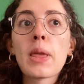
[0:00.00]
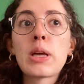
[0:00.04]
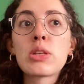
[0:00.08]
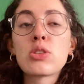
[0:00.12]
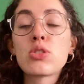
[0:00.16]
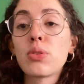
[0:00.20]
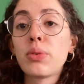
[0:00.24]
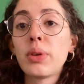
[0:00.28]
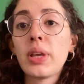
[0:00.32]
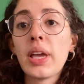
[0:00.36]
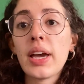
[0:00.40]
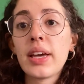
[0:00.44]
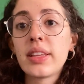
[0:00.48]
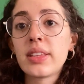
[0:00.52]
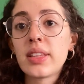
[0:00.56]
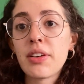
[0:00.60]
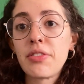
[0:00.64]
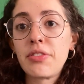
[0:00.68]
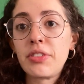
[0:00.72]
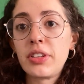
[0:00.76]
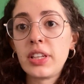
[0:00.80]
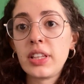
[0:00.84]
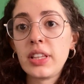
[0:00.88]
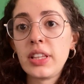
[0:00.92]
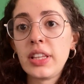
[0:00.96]
So yeah,
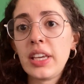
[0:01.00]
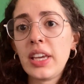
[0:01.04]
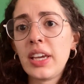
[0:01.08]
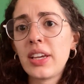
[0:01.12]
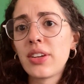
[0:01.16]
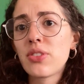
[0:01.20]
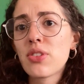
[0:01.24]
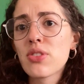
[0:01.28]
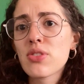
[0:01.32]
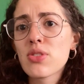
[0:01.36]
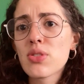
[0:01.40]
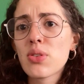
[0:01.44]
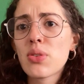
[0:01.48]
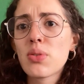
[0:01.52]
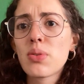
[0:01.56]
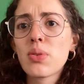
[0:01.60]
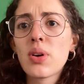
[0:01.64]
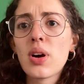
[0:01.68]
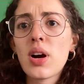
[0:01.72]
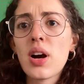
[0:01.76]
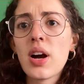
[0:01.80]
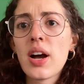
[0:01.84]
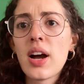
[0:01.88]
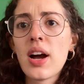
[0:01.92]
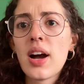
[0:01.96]
definitely. And
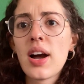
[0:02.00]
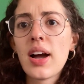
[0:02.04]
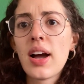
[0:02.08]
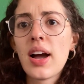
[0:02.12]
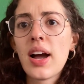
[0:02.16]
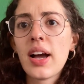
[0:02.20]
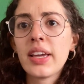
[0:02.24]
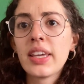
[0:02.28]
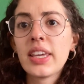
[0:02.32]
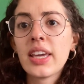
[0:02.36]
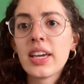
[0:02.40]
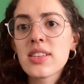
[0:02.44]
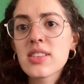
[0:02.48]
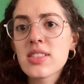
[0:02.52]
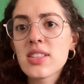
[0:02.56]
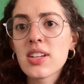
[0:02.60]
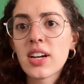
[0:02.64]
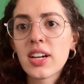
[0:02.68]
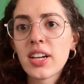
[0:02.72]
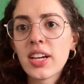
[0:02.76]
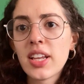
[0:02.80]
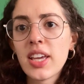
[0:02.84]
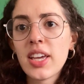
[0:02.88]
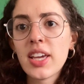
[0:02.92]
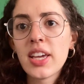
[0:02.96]
also,
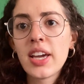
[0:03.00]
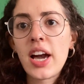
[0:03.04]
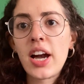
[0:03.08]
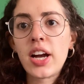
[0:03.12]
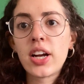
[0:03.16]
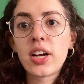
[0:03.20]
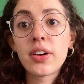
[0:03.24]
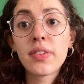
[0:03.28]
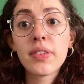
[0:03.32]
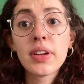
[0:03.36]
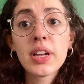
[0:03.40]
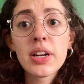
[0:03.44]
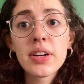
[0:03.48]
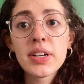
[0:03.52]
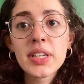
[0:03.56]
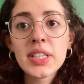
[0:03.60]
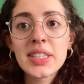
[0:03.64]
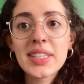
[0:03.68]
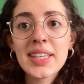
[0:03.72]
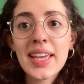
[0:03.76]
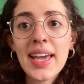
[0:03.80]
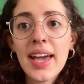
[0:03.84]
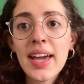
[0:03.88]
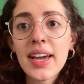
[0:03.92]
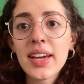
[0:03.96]
kickstarting a career in
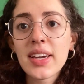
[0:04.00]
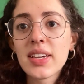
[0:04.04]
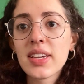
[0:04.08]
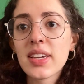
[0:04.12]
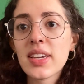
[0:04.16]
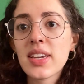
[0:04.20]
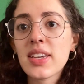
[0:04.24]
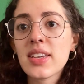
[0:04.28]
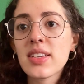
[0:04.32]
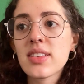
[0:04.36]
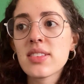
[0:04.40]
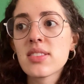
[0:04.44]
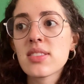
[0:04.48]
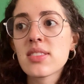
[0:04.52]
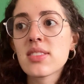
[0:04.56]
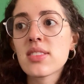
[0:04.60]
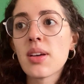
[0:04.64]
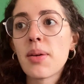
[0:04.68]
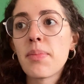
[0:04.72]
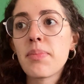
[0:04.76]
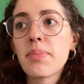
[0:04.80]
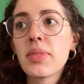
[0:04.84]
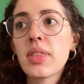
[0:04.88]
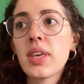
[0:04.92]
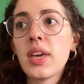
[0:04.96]
tech is
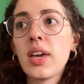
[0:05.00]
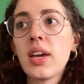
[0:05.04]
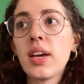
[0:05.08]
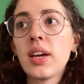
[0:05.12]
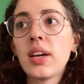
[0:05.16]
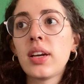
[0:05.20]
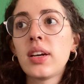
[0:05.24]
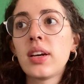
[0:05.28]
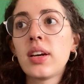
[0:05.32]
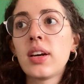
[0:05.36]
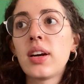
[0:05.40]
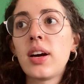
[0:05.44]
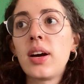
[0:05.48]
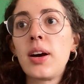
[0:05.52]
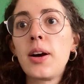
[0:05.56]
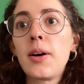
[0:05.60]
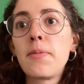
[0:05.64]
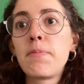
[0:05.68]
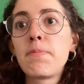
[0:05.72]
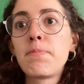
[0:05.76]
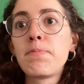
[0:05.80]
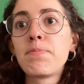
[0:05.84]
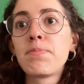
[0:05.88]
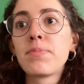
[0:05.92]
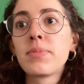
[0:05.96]
something
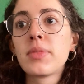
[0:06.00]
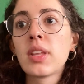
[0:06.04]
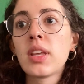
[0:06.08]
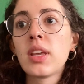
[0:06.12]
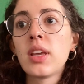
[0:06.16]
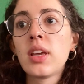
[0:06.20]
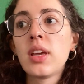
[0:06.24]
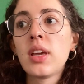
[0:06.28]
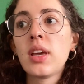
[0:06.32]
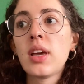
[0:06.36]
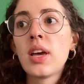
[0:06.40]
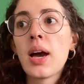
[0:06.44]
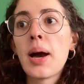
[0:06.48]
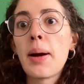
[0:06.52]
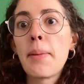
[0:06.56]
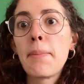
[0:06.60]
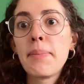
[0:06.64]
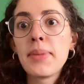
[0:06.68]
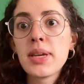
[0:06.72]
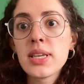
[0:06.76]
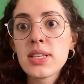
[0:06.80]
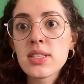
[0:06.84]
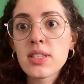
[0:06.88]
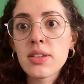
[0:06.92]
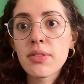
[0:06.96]

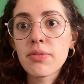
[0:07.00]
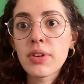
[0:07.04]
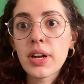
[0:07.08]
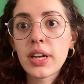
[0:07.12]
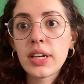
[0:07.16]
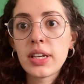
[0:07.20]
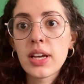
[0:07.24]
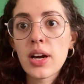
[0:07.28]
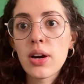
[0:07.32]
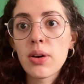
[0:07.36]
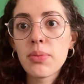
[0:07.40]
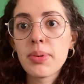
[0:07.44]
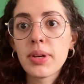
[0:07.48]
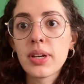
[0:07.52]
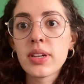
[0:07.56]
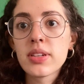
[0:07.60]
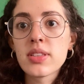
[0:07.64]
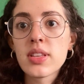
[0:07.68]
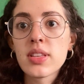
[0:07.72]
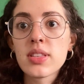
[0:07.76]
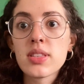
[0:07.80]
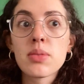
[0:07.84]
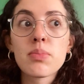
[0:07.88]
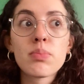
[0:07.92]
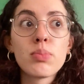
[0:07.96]
amazing right now, because
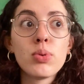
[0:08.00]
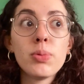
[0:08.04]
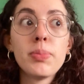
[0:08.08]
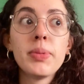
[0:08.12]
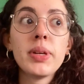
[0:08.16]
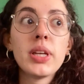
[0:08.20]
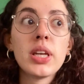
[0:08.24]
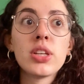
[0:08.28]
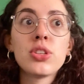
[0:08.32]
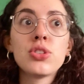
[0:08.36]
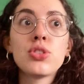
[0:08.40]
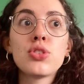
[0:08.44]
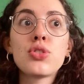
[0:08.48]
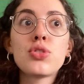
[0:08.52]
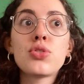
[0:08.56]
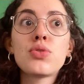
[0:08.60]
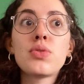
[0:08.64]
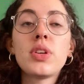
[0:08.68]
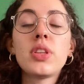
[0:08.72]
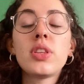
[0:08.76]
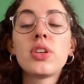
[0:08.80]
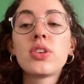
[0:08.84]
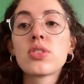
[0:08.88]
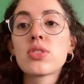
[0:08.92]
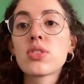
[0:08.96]
it's a booming
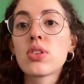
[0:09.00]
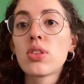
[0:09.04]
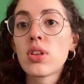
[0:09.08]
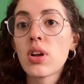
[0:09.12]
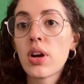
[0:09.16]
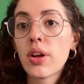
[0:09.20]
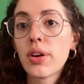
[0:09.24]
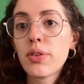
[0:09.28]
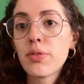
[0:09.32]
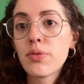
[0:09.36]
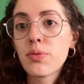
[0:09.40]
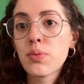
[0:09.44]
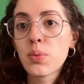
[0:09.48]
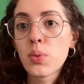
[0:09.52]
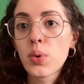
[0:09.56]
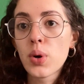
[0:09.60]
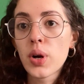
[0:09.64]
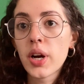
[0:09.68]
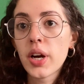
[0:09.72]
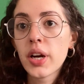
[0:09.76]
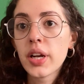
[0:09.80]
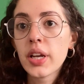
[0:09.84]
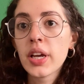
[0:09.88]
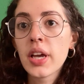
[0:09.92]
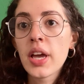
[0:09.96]
industry. There's a lot of
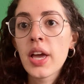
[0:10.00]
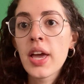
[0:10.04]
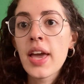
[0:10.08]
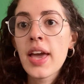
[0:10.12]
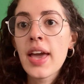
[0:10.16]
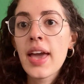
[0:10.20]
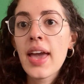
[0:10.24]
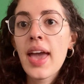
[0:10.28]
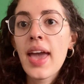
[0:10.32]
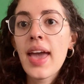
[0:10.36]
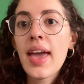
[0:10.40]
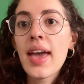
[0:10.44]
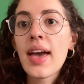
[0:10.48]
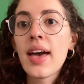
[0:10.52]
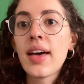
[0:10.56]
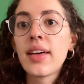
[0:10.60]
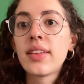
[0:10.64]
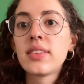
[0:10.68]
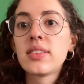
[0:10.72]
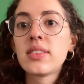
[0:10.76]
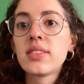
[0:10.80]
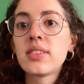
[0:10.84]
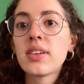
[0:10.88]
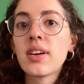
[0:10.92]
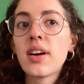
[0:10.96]
work,
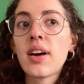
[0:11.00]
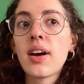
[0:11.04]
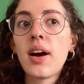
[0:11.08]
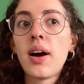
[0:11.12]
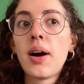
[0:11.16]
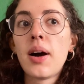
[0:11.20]
and